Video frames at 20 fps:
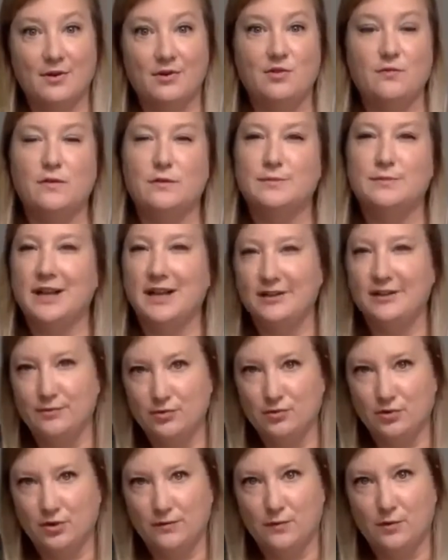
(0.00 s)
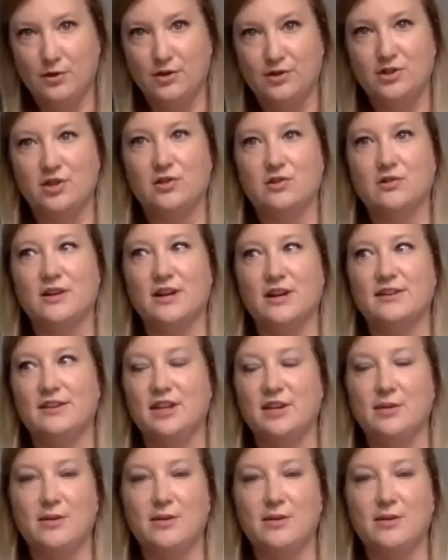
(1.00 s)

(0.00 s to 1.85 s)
you've applied the rule of origin correctly,